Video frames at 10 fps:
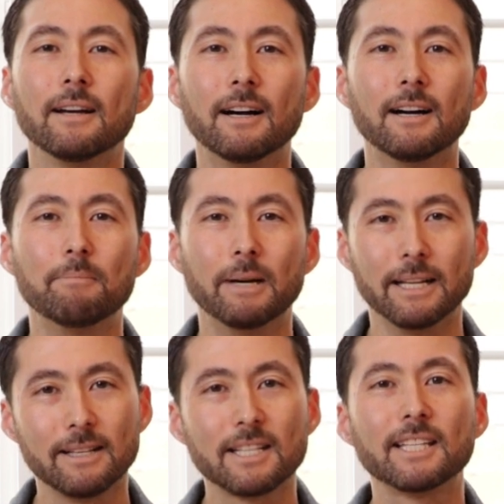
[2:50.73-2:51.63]
But
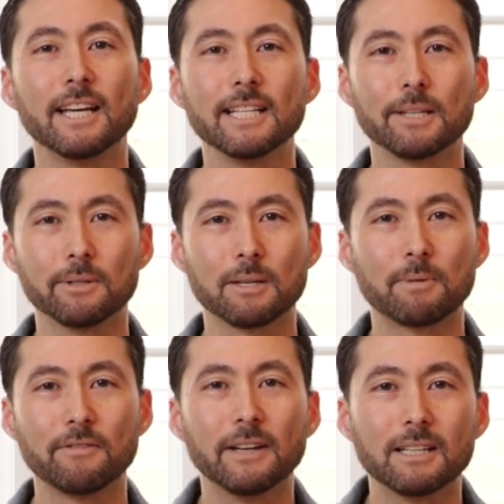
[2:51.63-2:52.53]
in this case, it was the
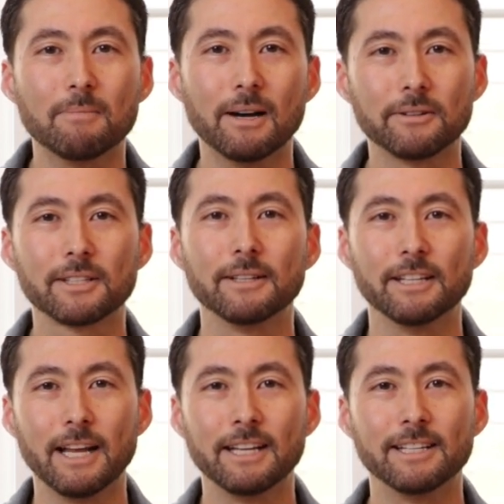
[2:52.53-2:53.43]
perfect amount.
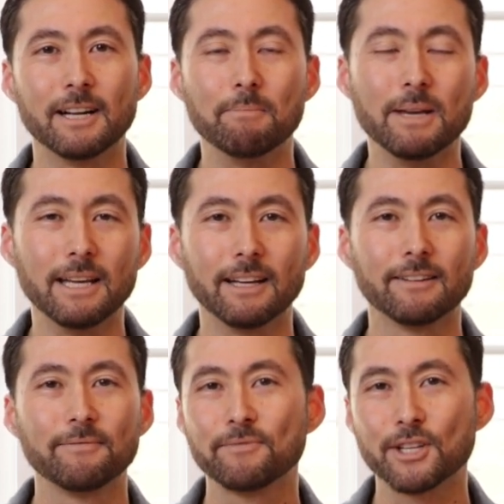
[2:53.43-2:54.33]
It ended up being
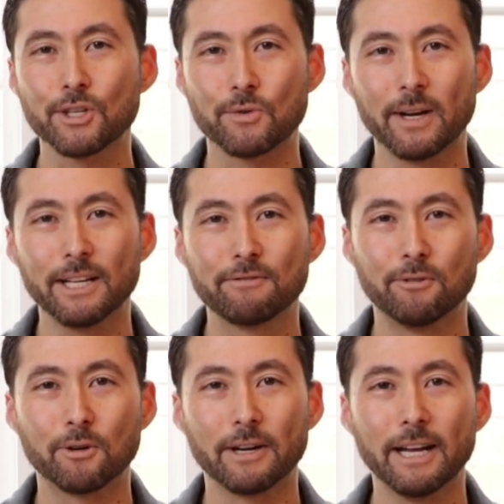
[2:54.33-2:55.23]
just right
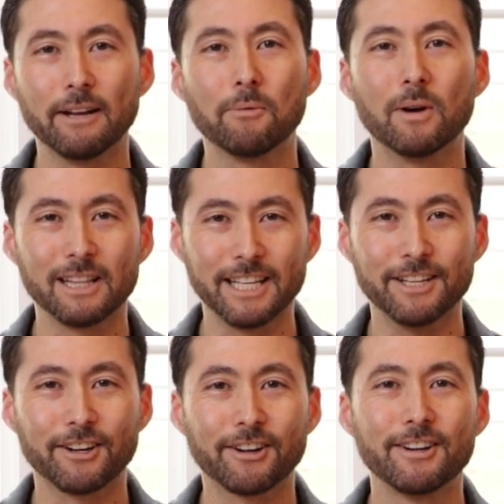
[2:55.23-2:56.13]
for a 1
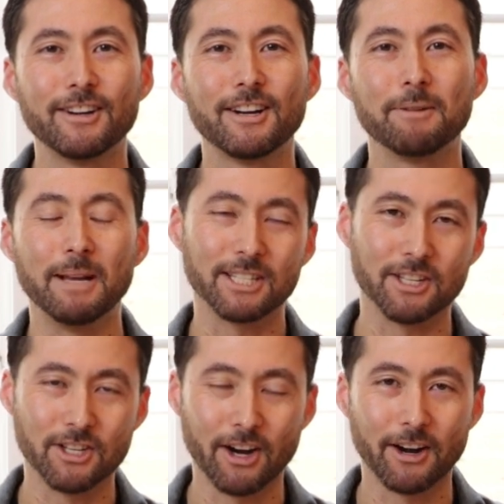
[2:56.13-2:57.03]
liter
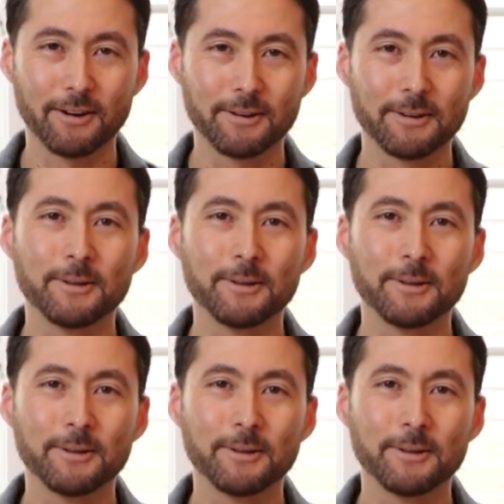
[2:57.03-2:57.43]
mason jar.